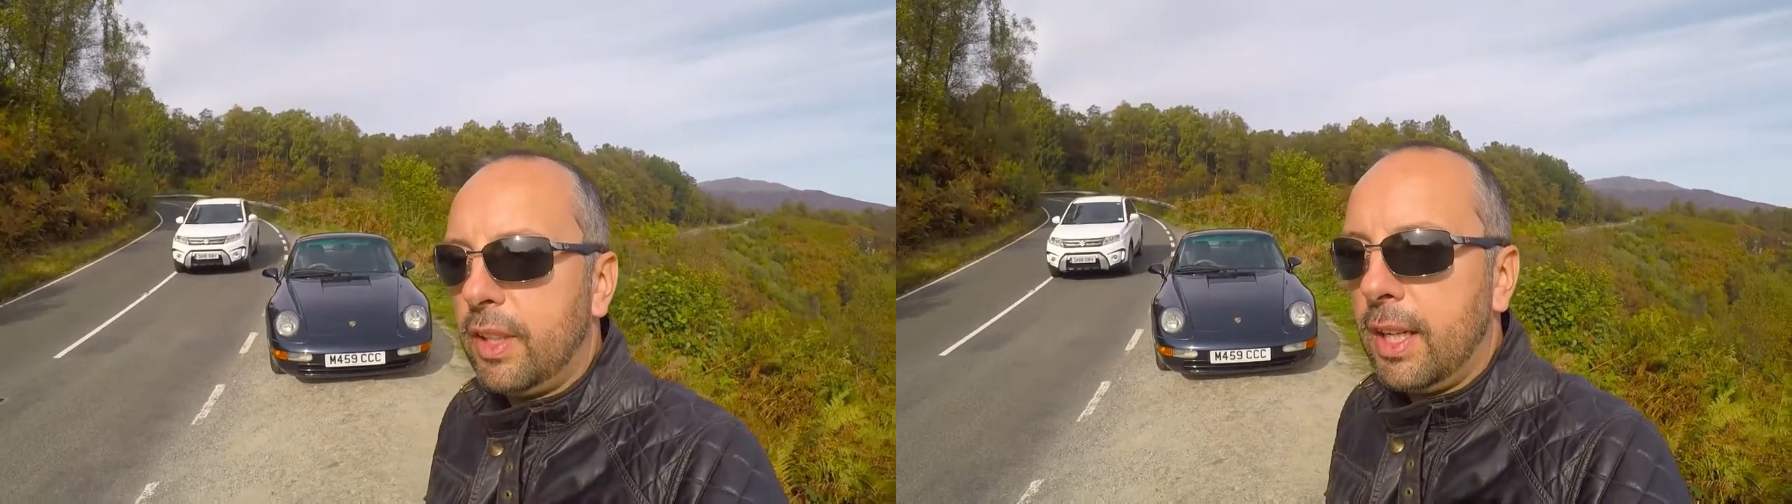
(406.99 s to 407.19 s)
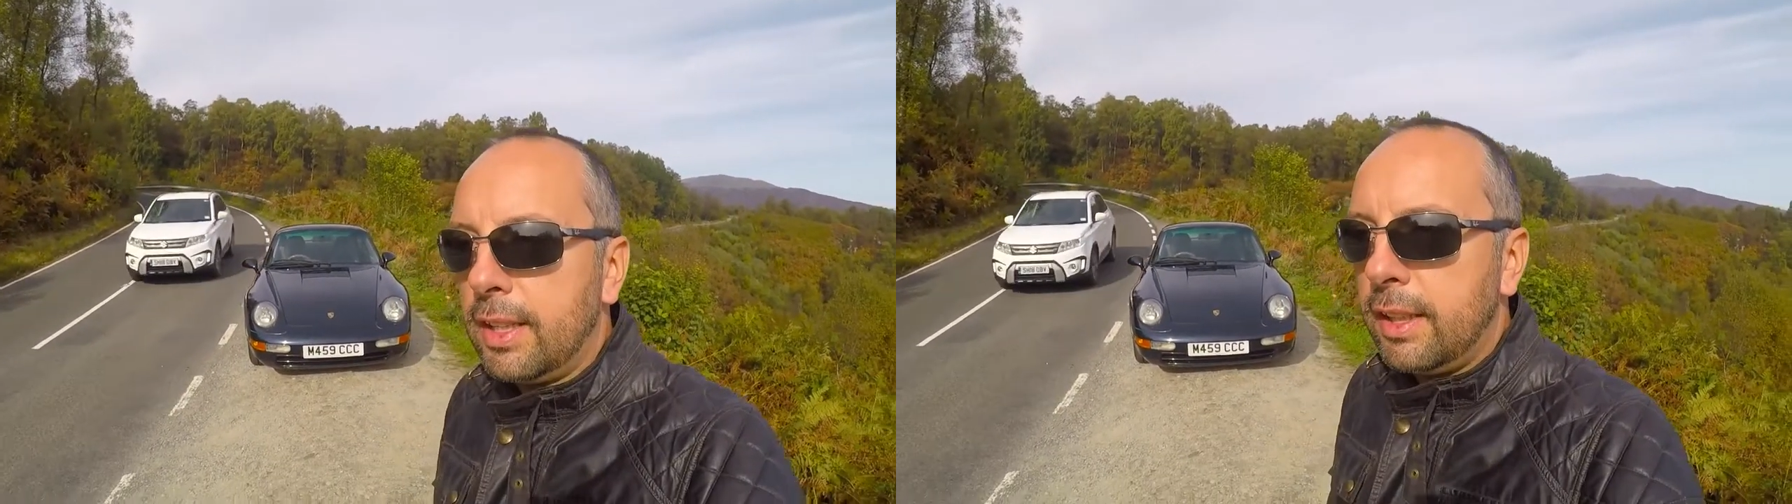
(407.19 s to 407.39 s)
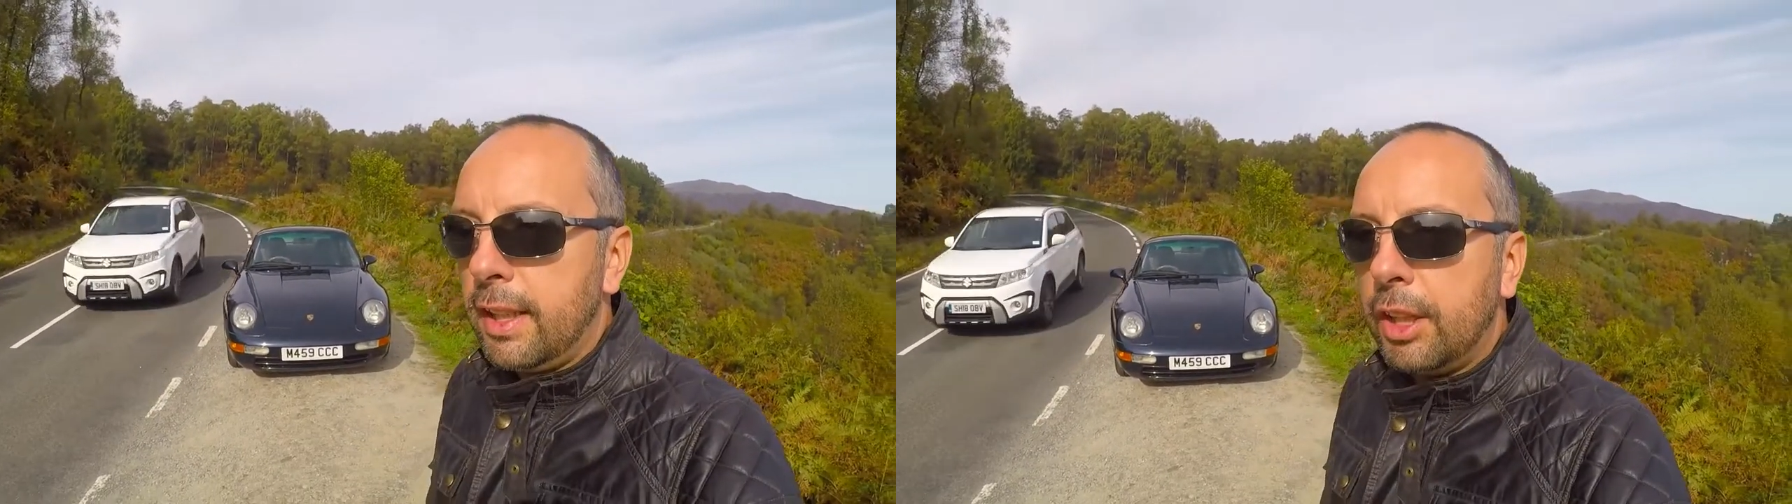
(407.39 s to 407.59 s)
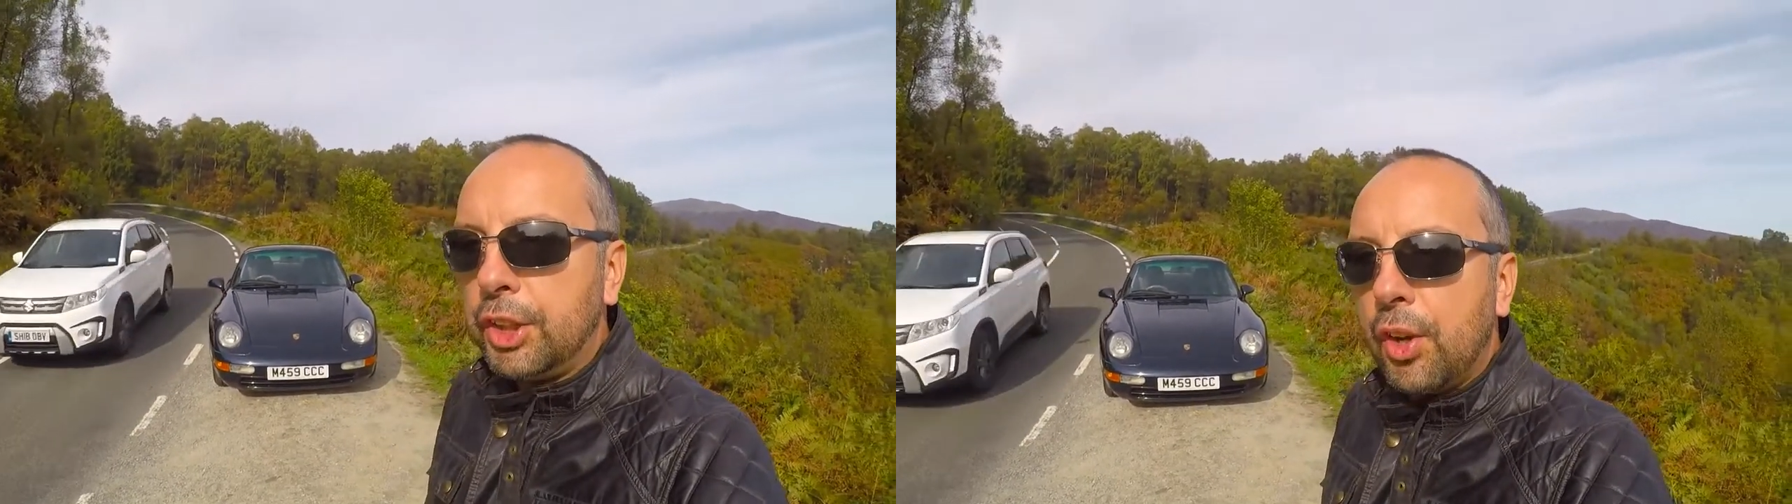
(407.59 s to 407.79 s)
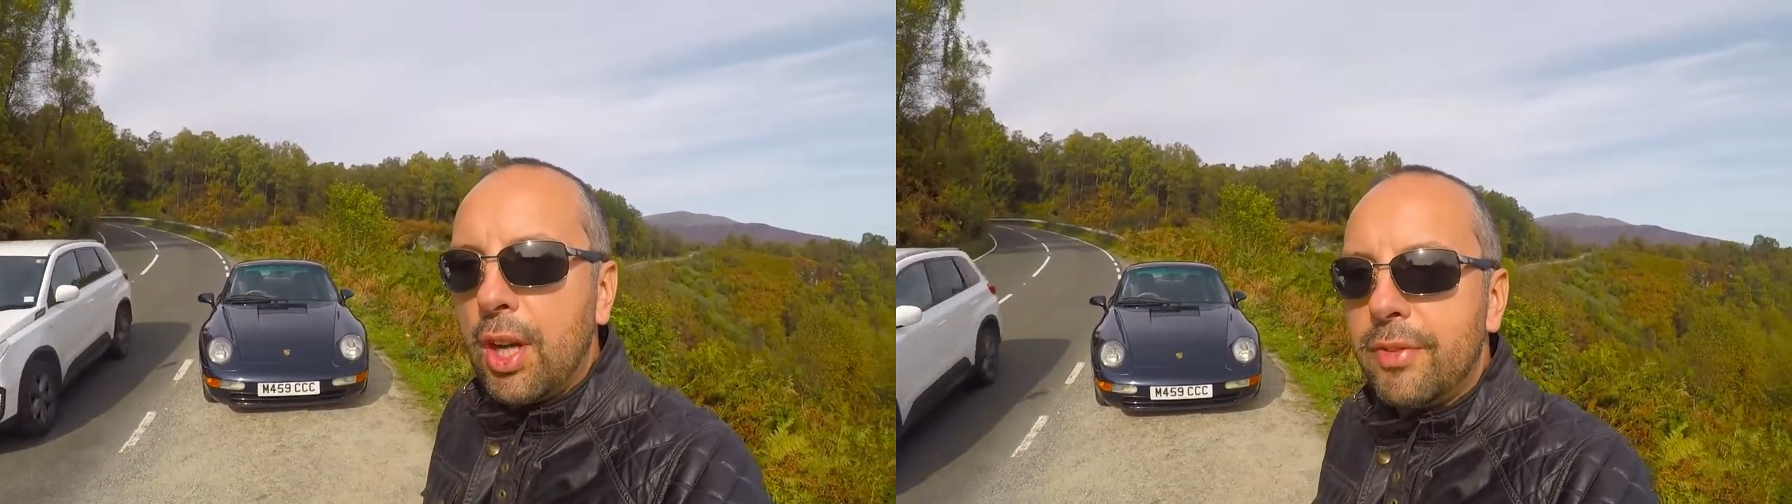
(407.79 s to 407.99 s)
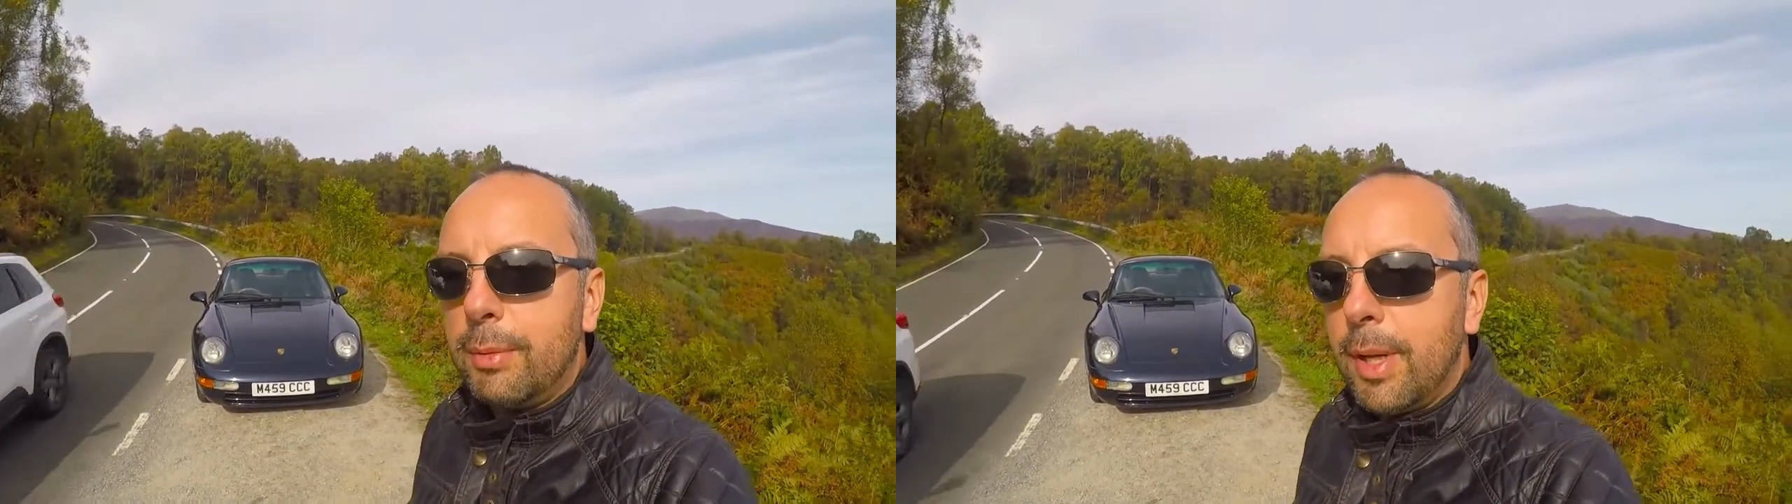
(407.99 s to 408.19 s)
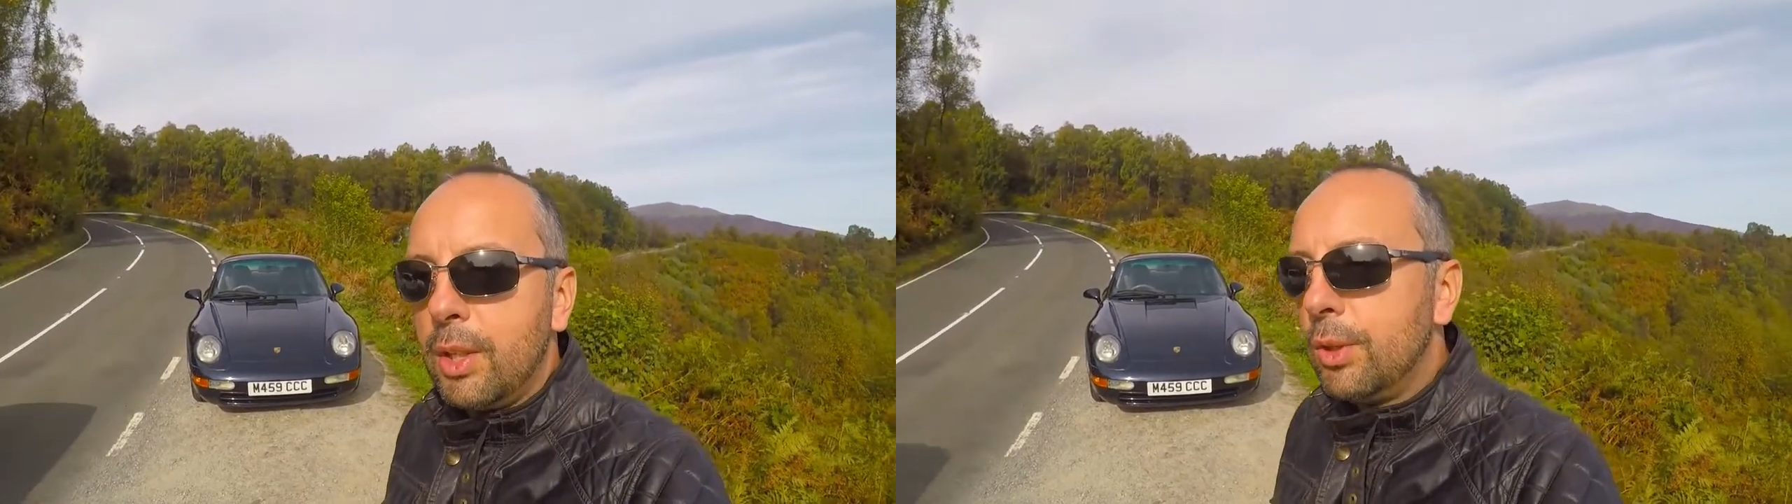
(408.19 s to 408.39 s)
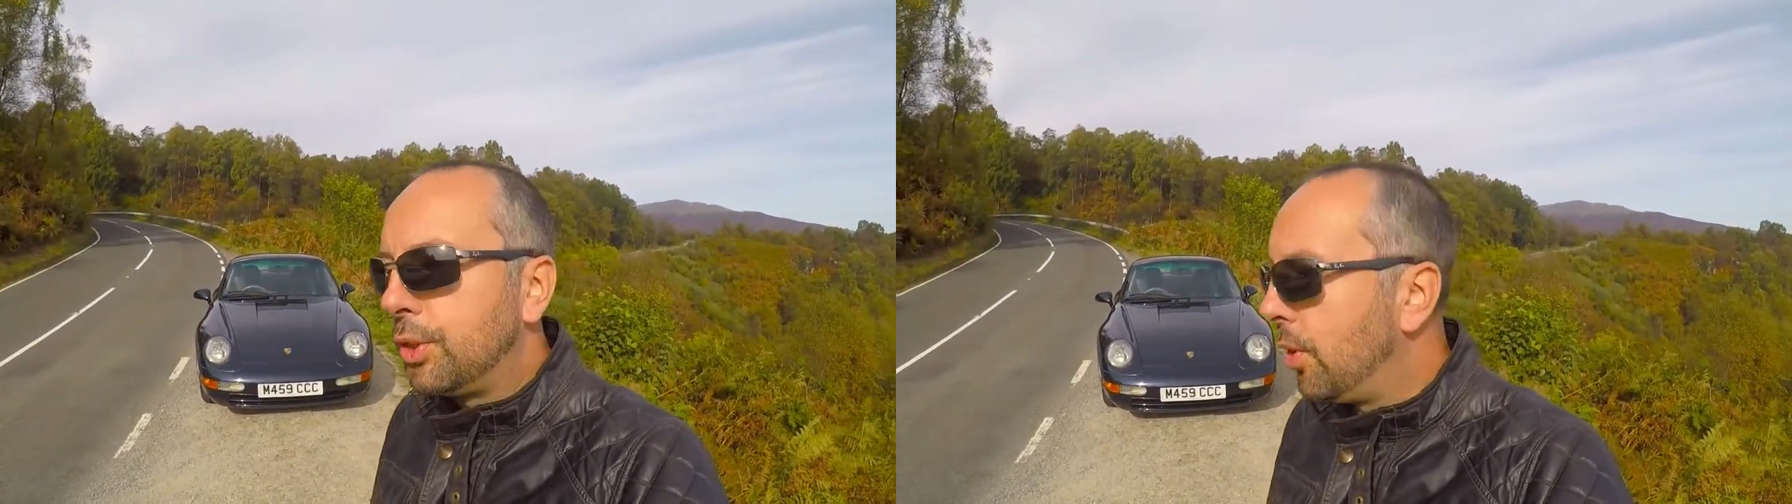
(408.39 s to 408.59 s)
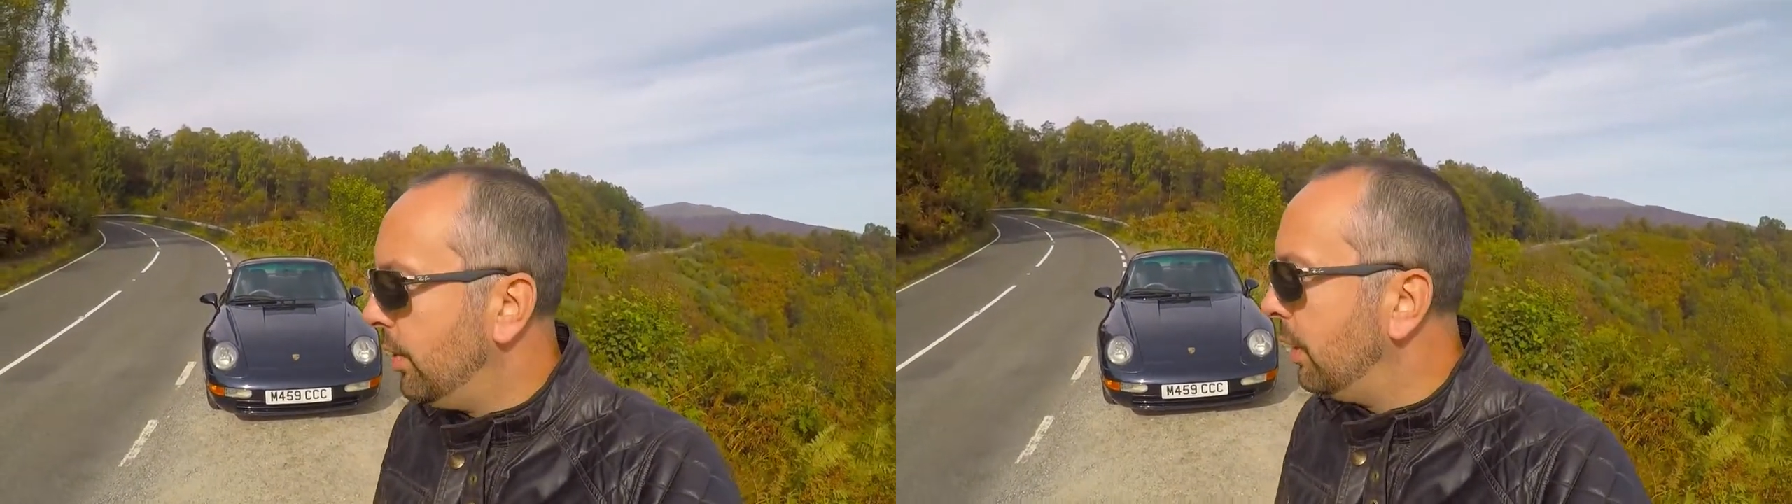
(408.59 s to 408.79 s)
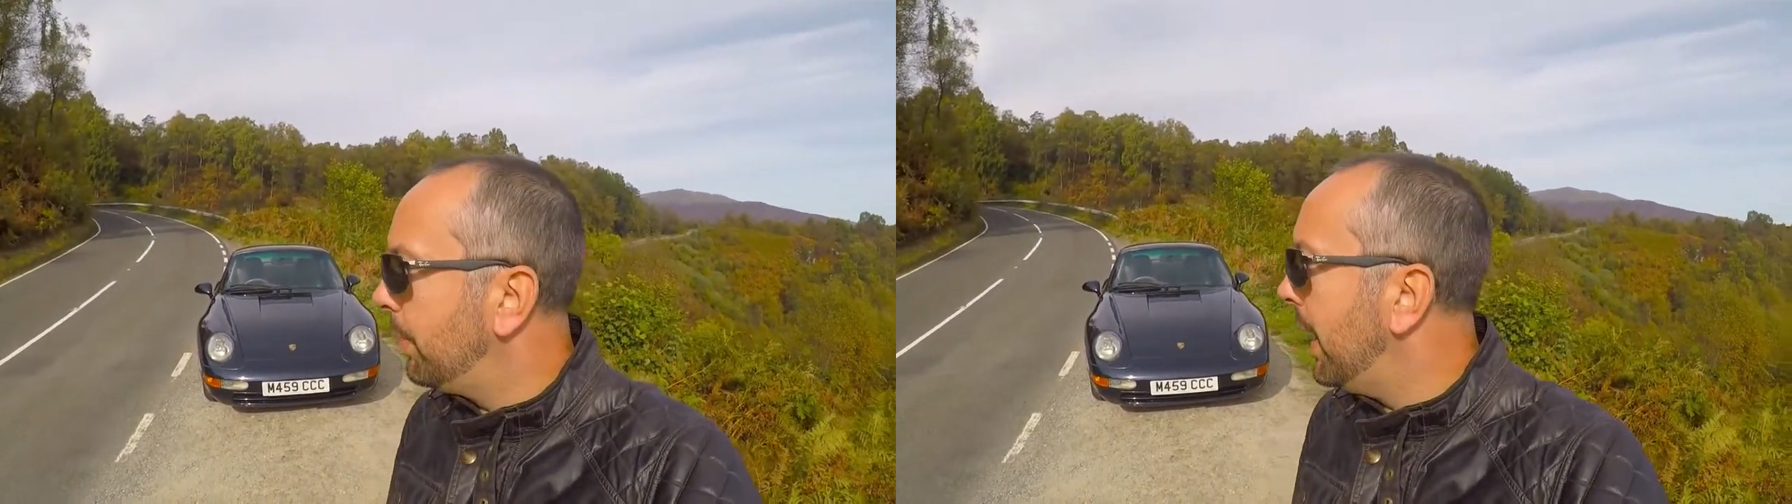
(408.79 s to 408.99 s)
and enjoy every mile and
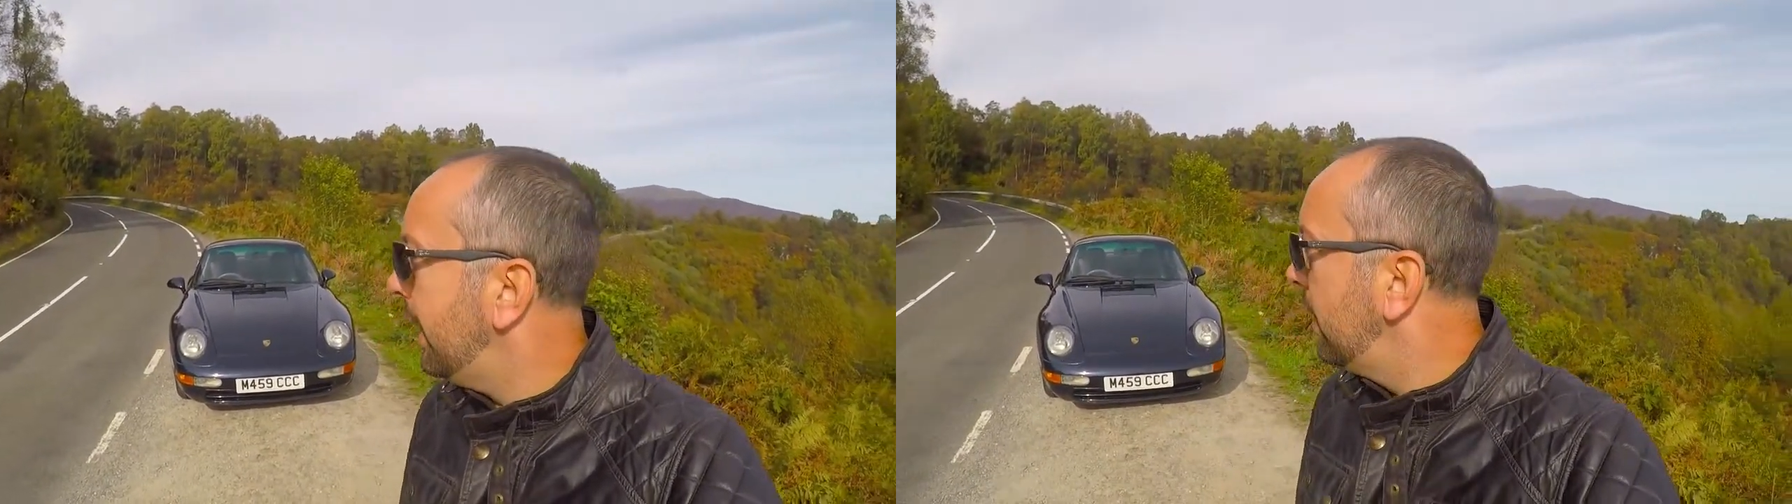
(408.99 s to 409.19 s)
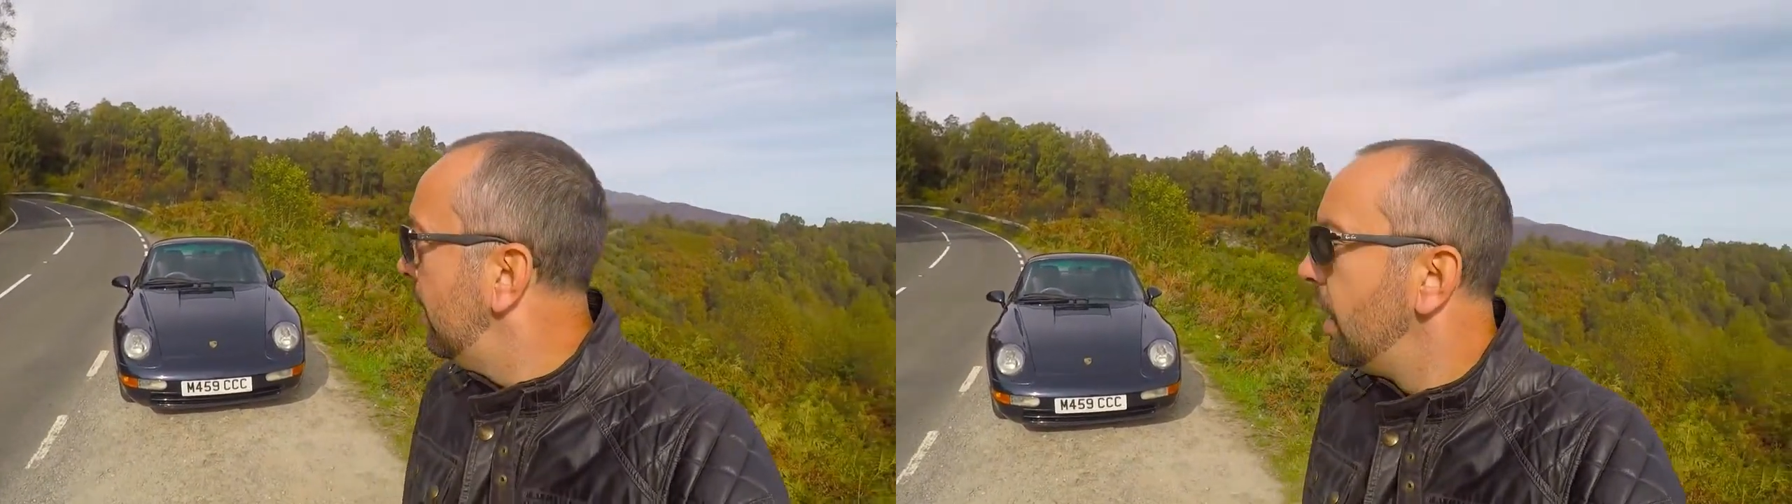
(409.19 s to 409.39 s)
don't look back.